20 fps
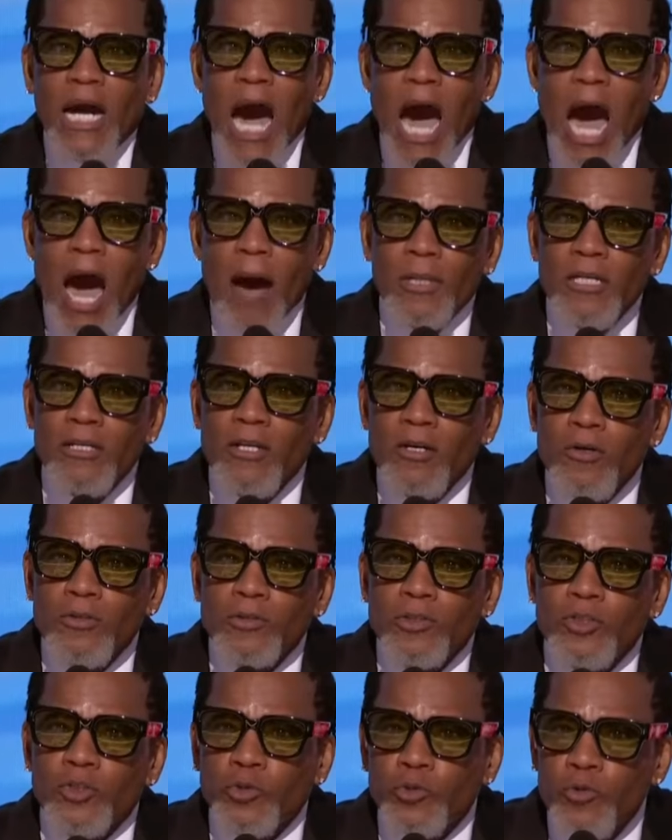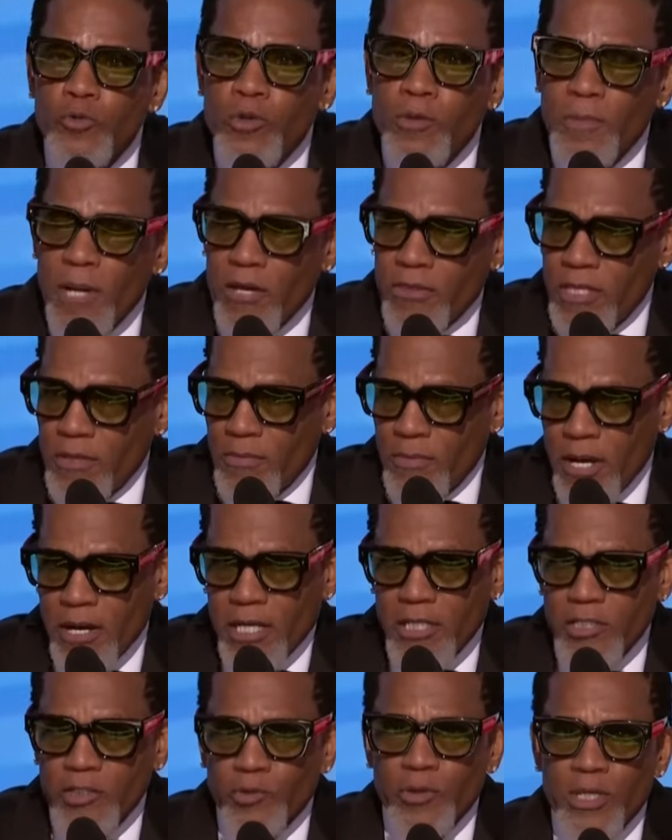Kamala knows the truth about the
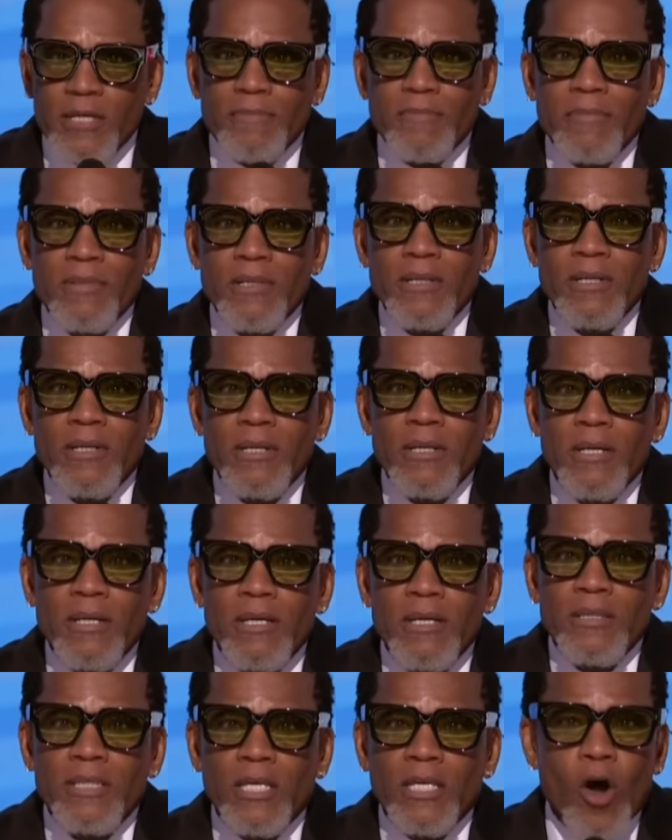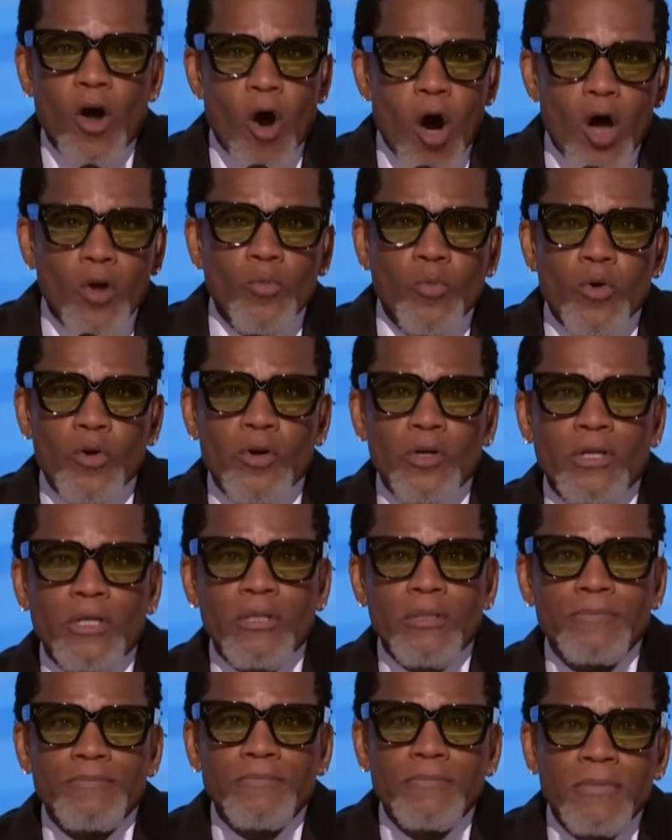American dream, that hard work
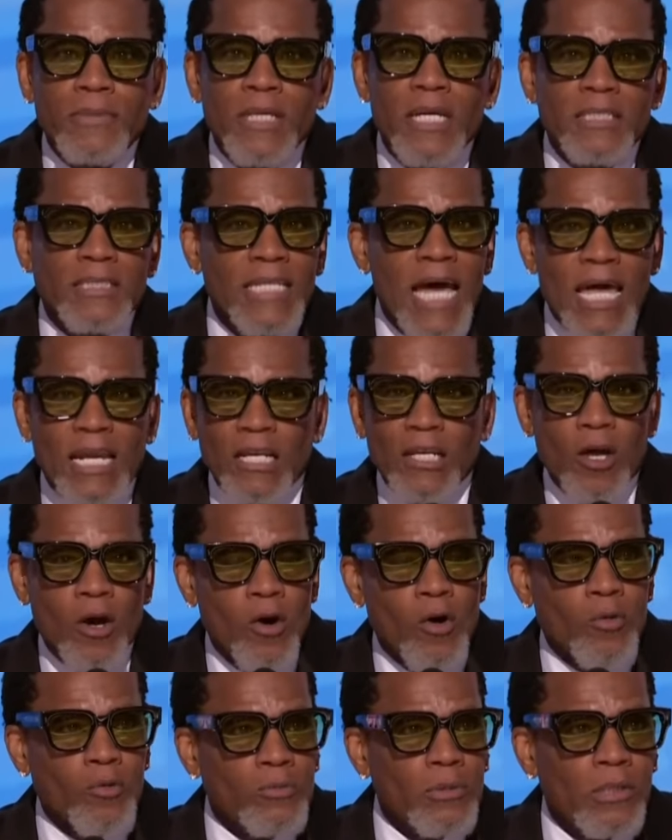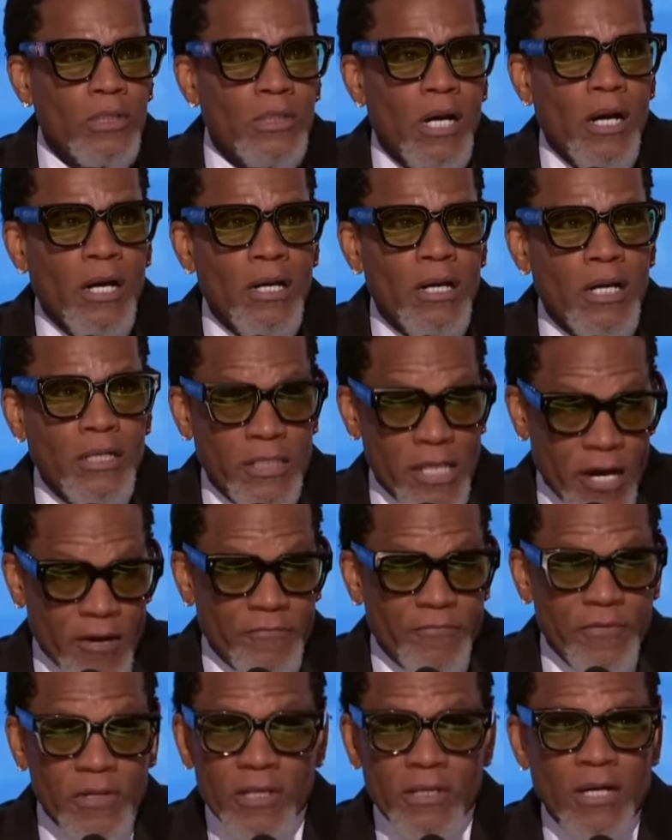is not alone uh,
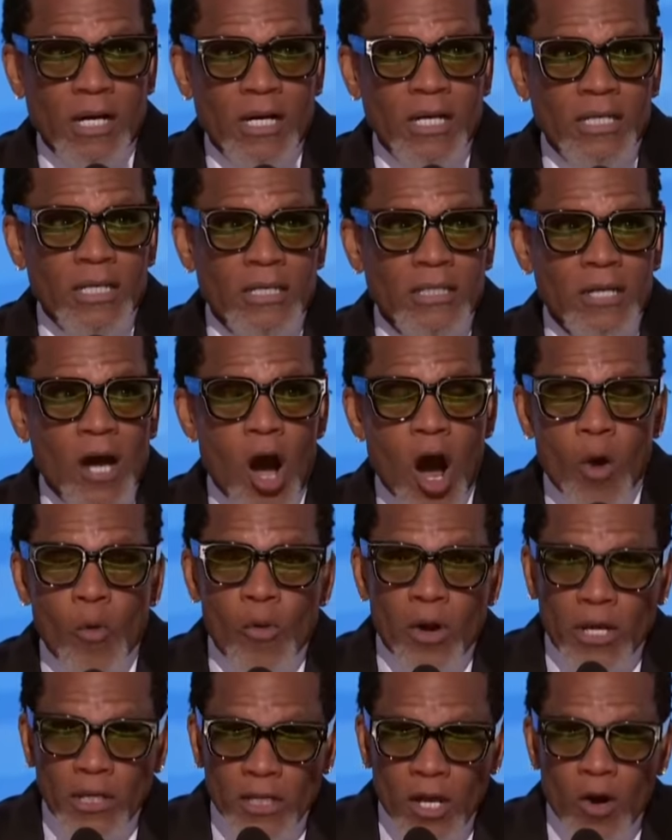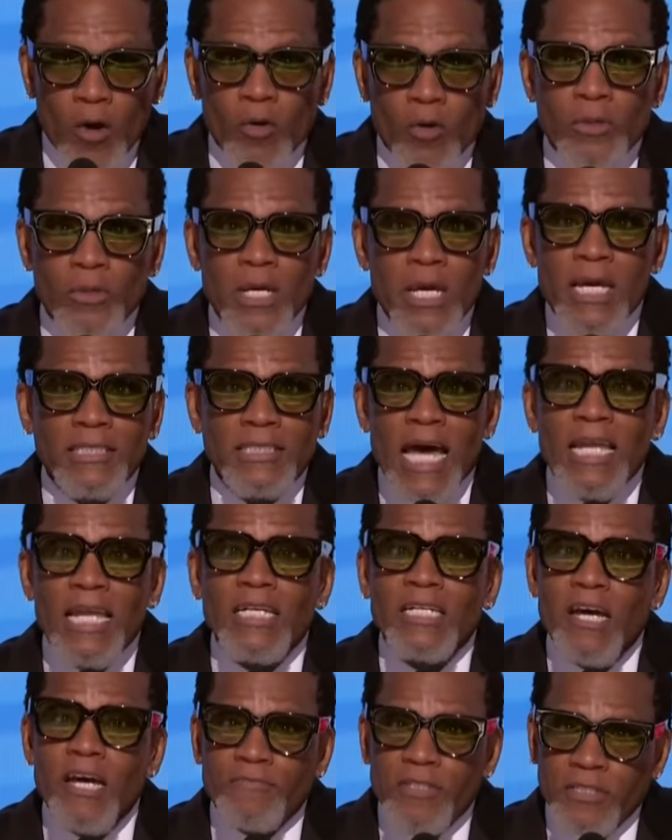enough, uh, hard work alone is not
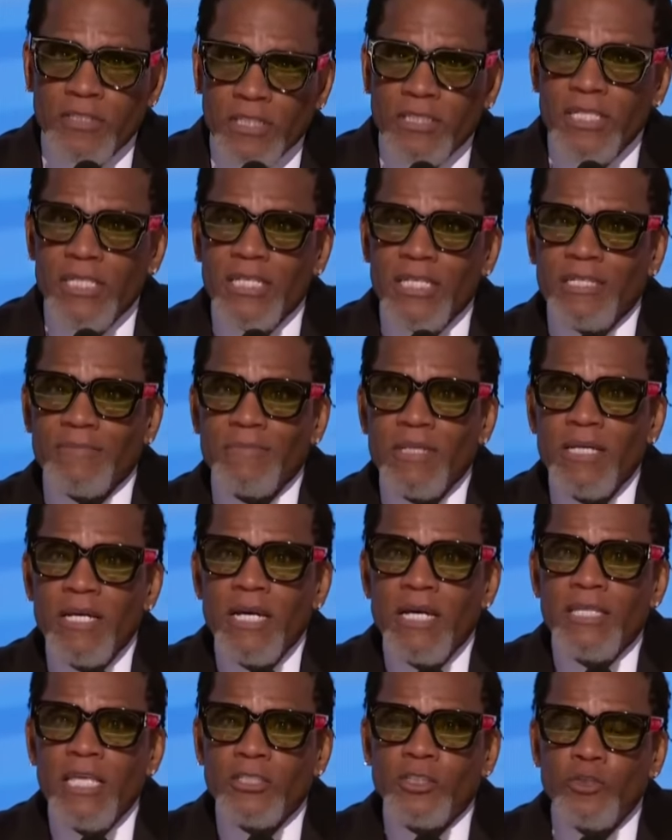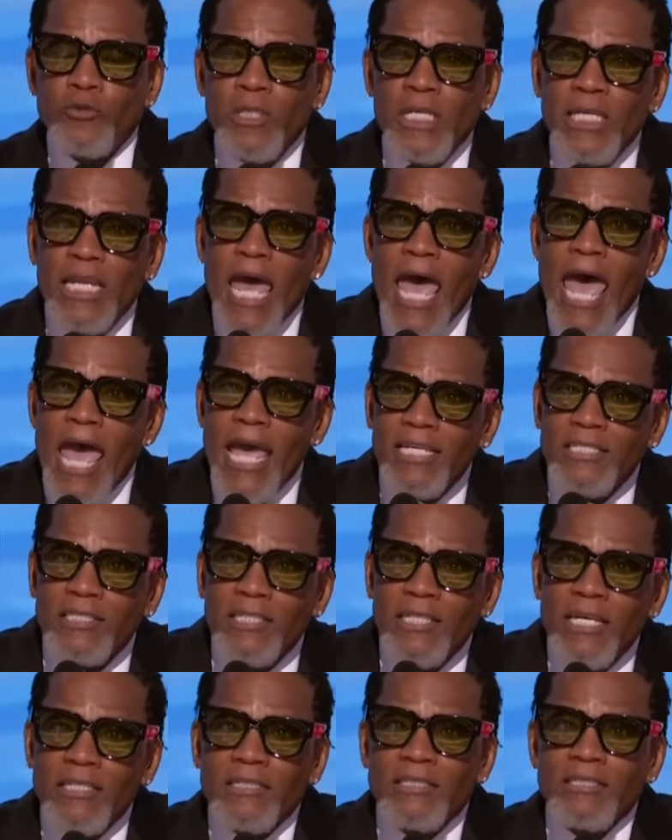enough to succeed, that you need
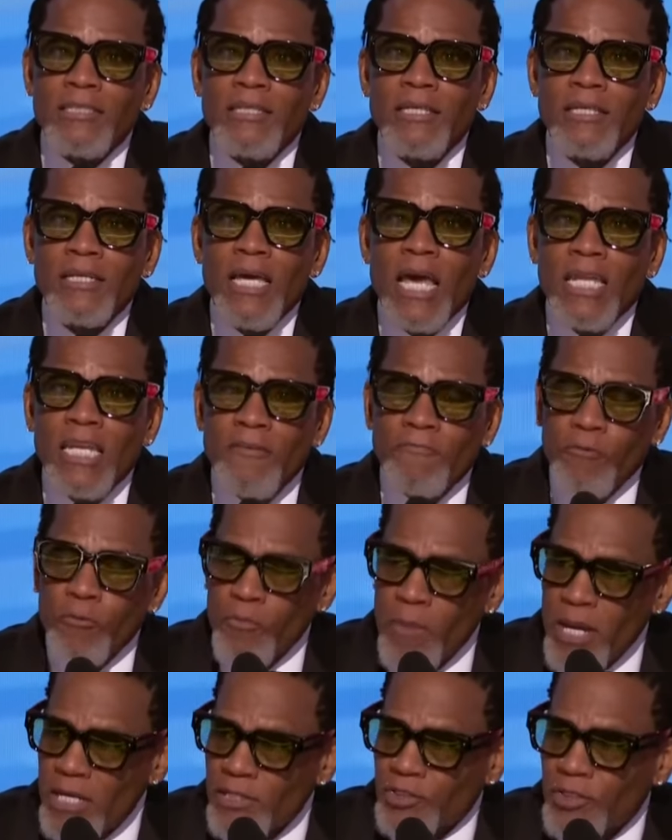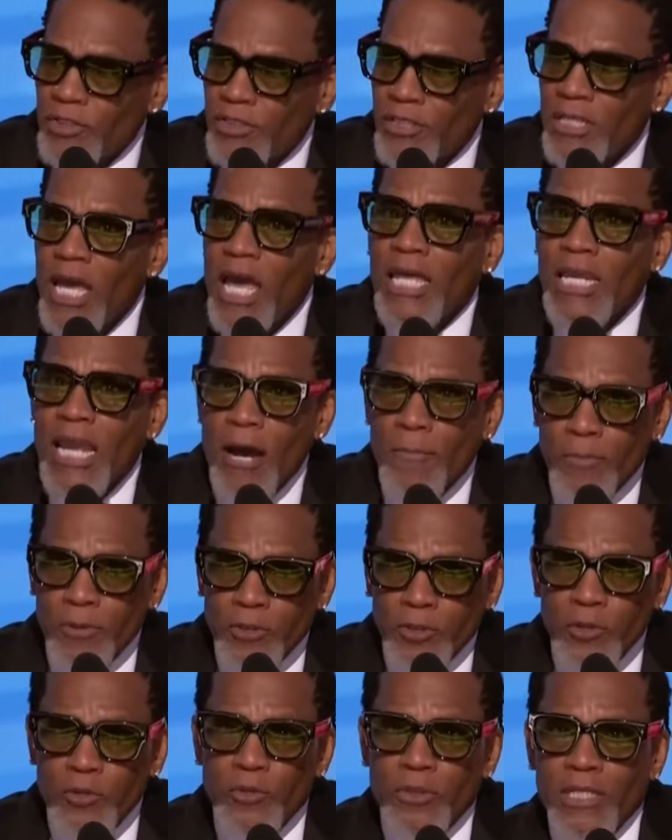access and information and
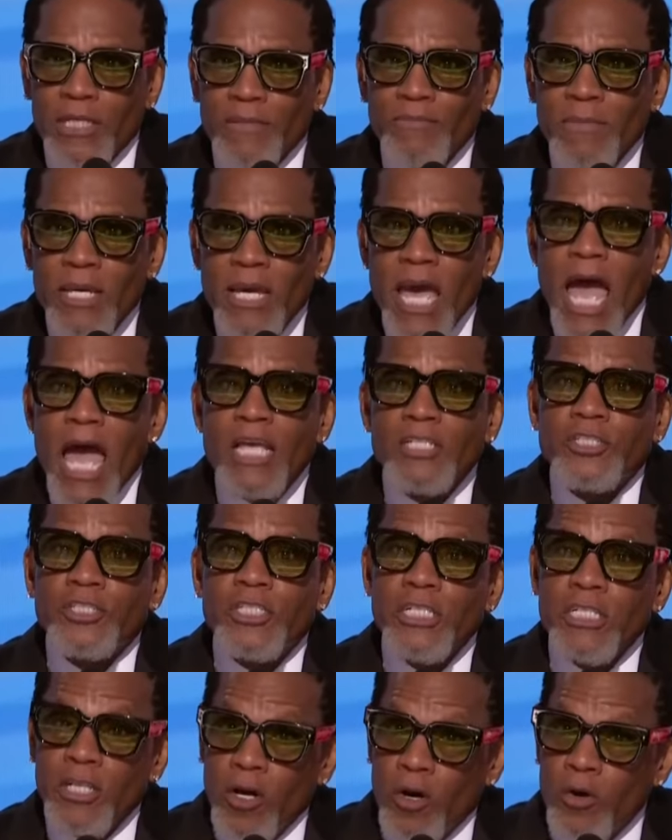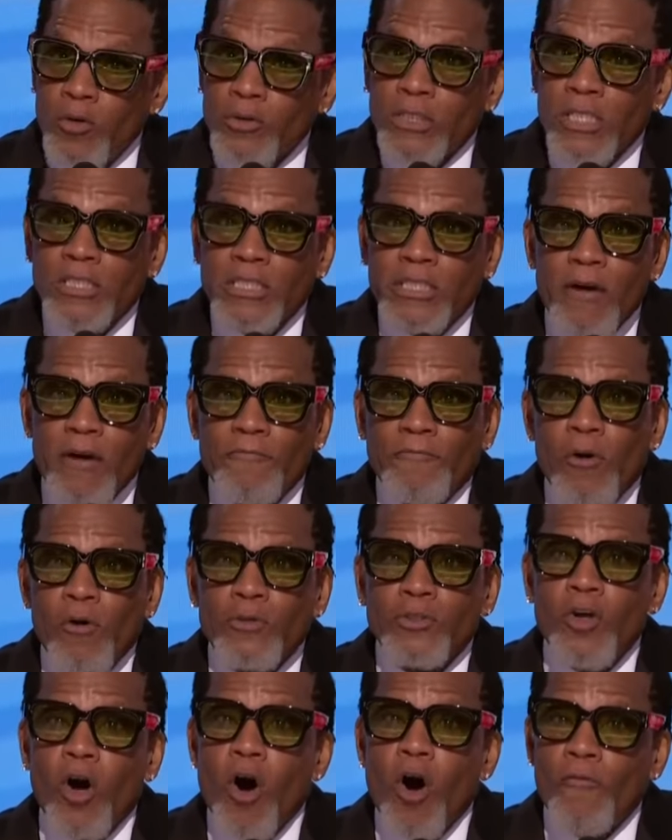opportunity. And she knows that some
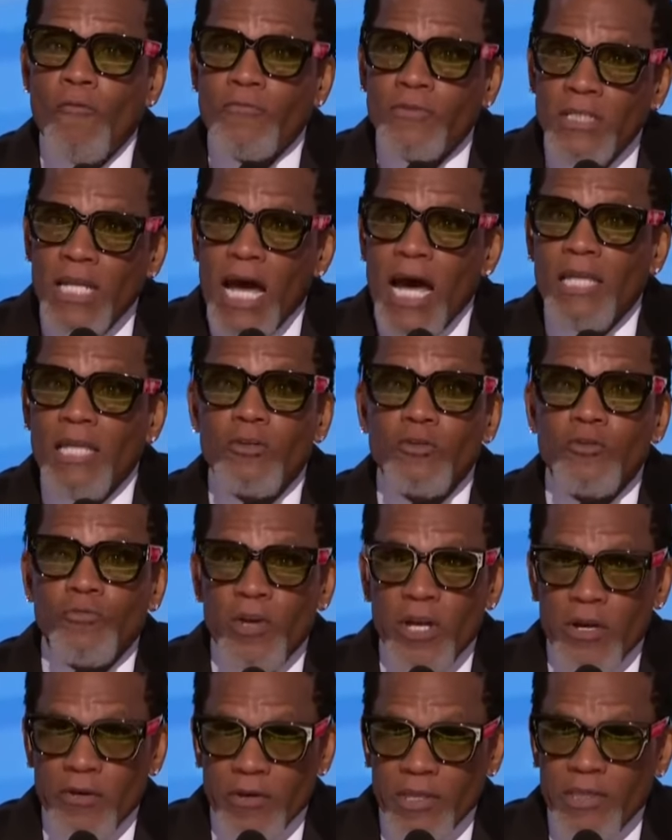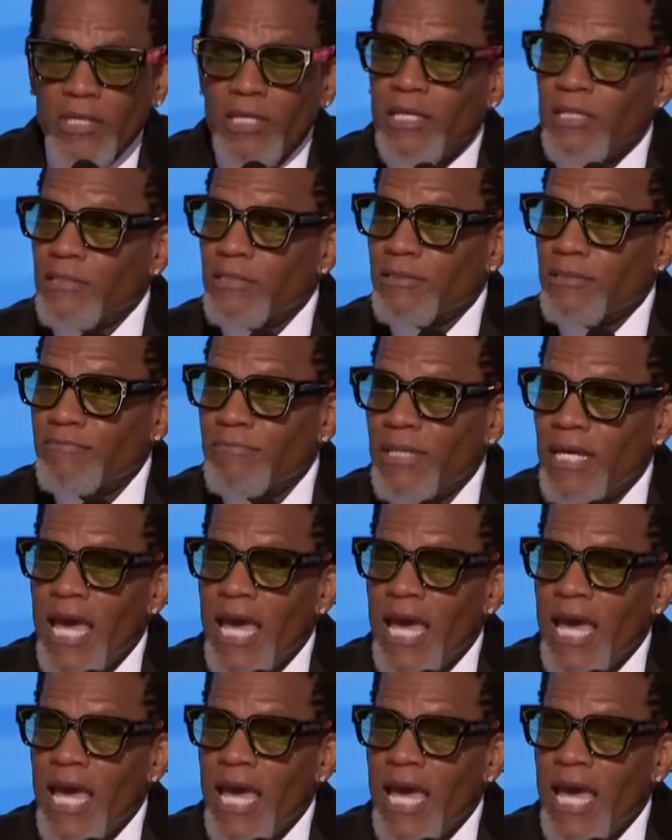folks are often denied those very things.